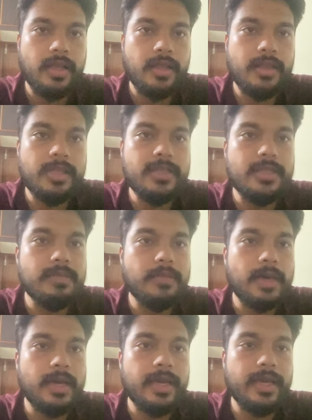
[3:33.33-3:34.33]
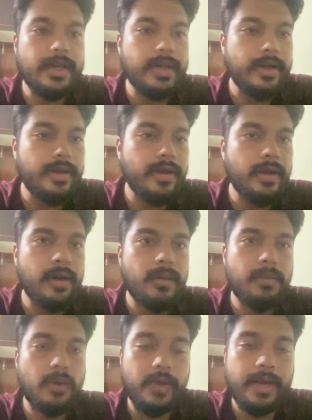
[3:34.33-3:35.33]
this is my
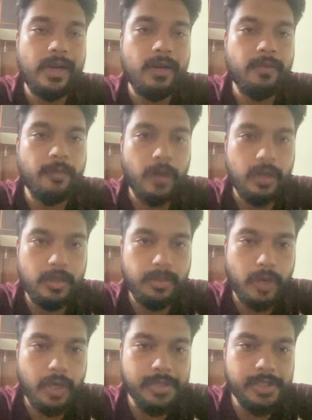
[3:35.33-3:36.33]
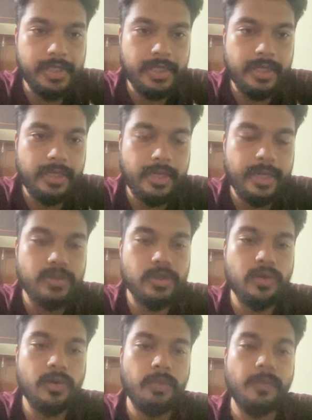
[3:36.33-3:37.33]
provider for the project, right?
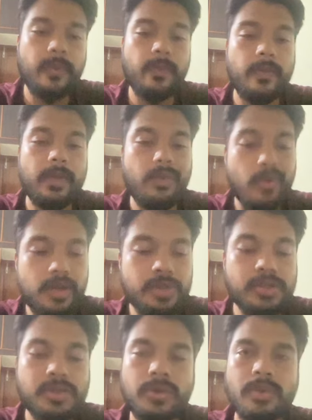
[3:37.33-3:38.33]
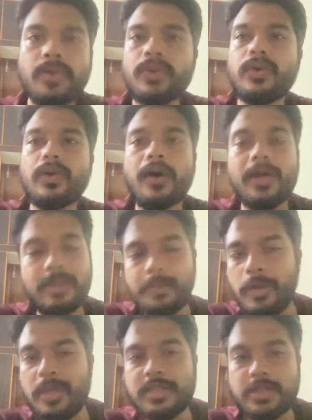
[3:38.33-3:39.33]
So when I want to show all the
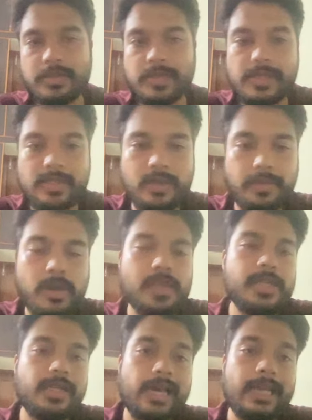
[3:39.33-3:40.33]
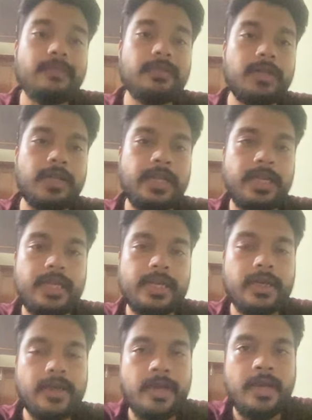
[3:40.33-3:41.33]
project trees in a project, I would
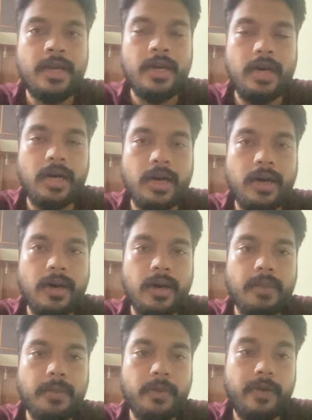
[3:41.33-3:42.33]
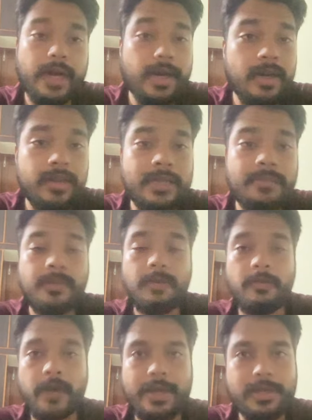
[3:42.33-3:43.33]
need a provider that
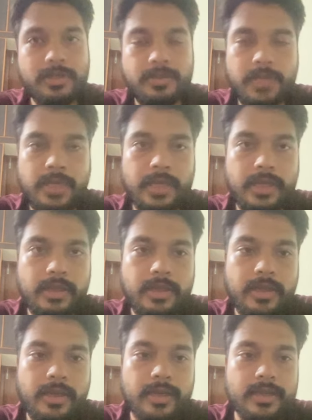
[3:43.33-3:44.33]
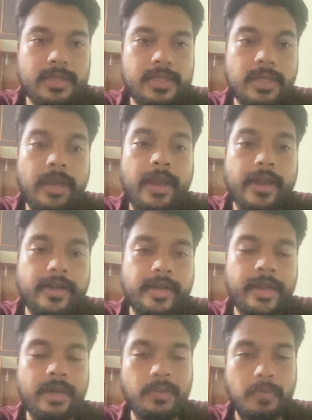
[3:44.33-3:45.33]
provides me the
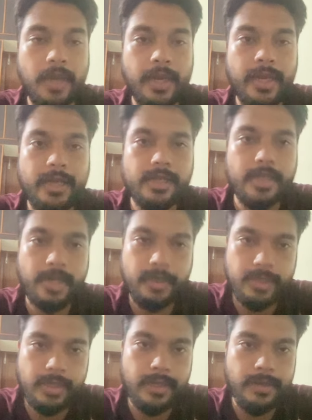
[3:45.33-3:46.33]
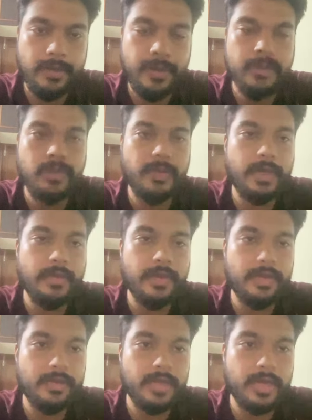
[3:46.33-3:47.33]
selected working directory, right? So
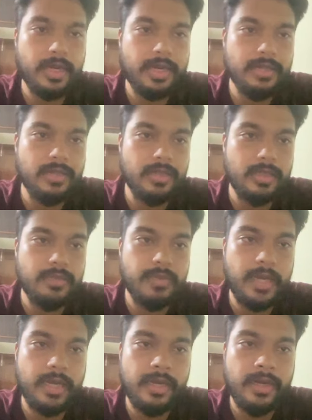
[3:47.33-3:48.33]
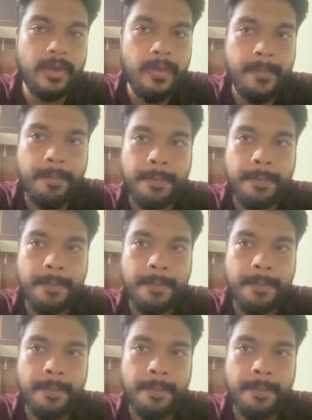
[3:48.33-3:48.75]
whenever user clicks on this button,